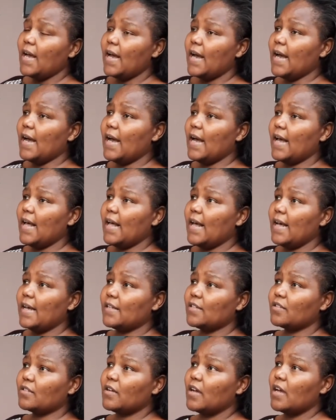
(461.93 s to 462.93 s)

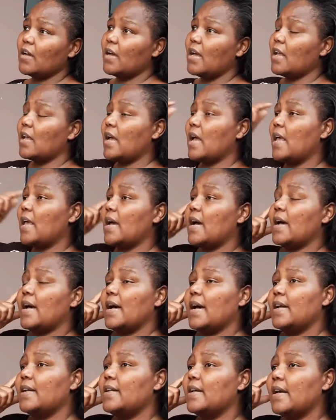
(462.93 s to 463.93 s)
So I
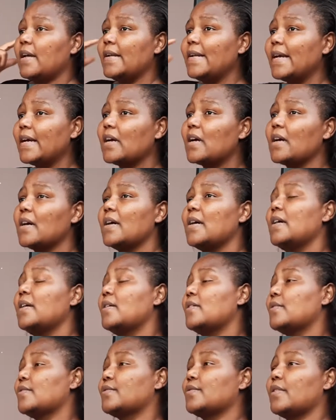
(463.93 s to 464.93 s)
had headache.
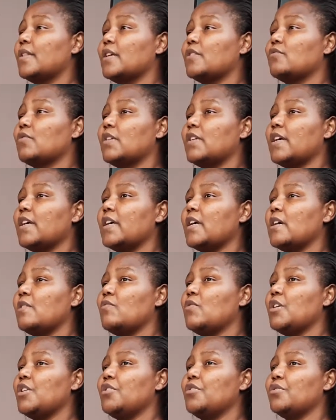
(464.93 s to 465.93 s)
Also that one I
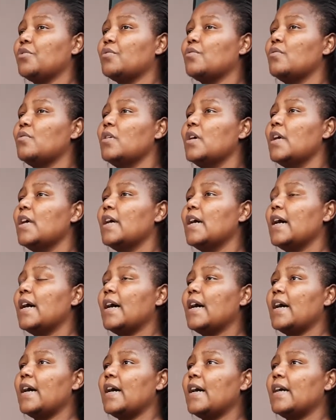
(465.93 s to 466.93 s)
went through.
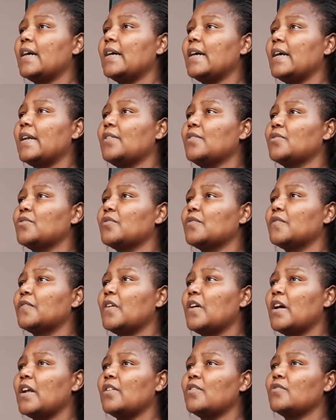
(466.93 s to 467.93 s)
A
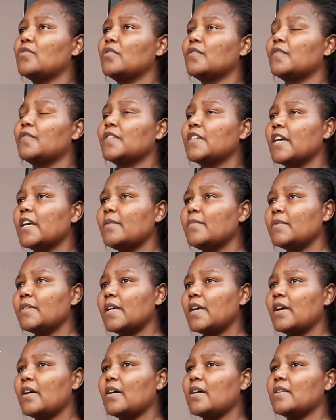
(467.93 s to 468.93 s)
lot of times
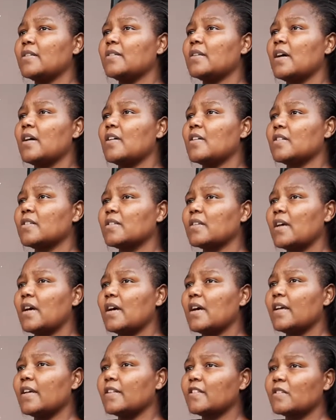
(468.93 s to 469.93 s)
I was
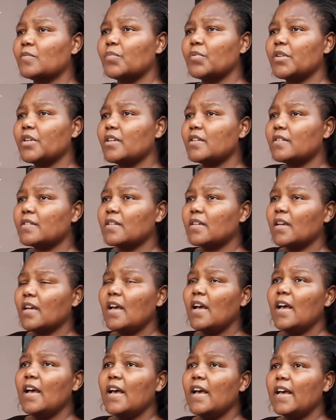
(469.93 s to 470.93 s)
experiencing
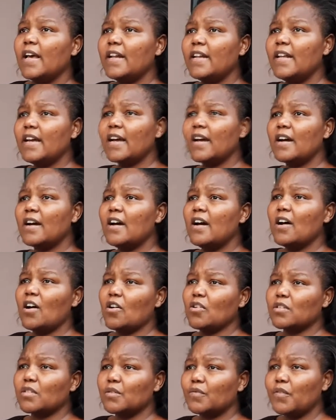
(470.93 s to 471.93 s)
headache. I
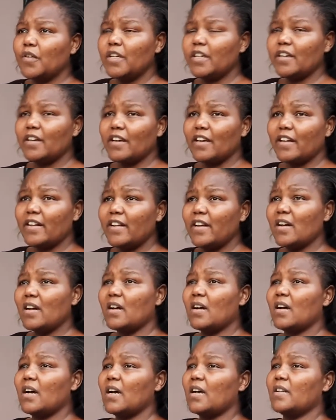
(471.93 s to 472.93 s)
was feeling headache,
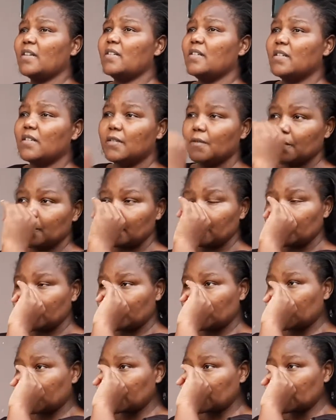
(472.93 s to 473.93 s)

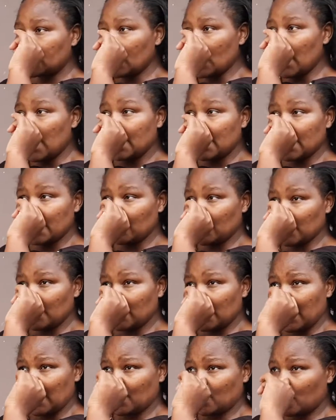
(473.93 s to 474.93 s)
and that
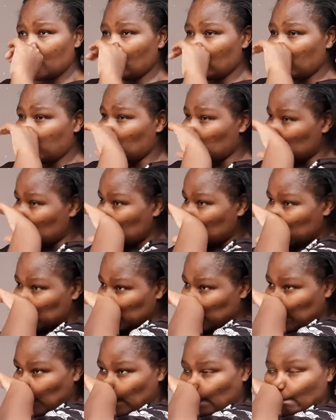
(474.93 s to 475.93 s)
was actually before
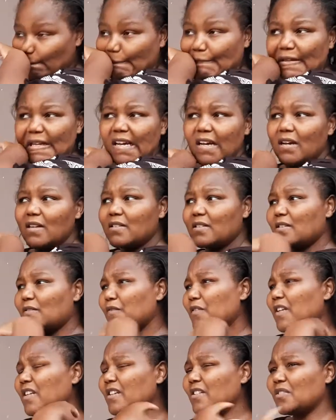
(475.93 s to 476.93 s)
testing. I was
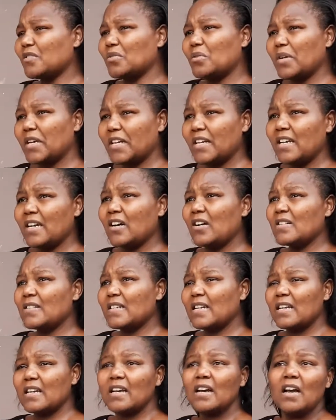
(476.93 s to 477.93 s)
feeling so headache. I was
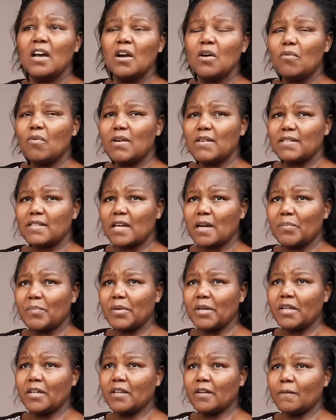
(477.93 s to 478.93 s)
like, what's
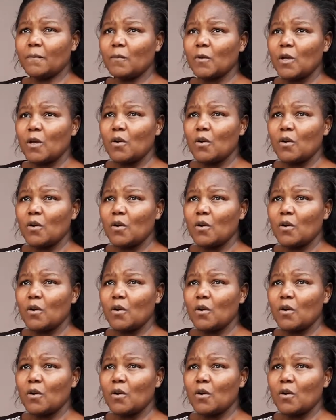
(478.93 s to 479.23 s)
happening?